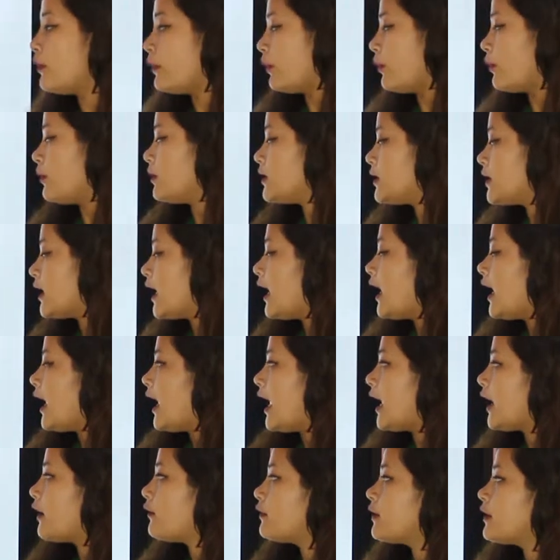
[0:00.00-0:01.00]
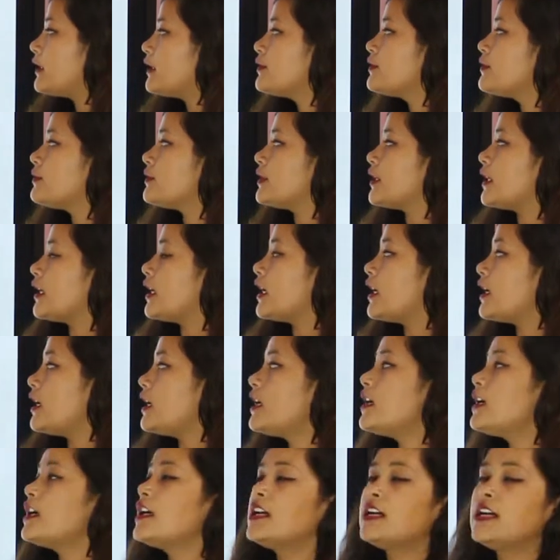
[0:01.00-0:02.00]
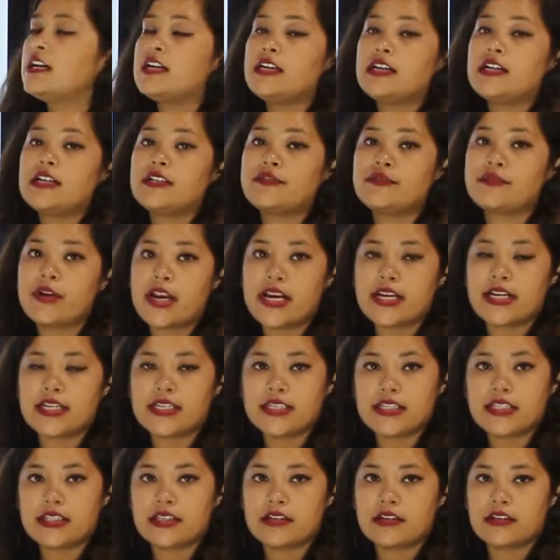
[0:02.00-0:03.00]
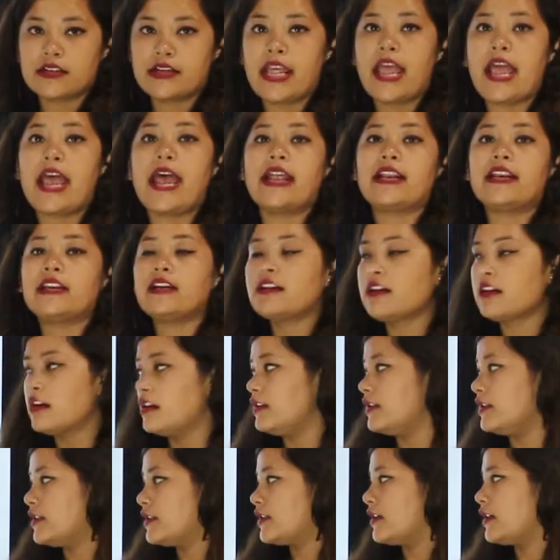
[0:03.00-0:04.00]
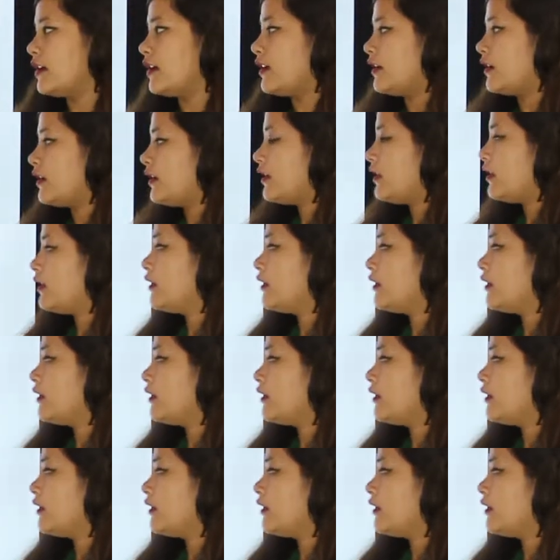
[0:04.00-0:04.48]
clothes according to their tradition and culture.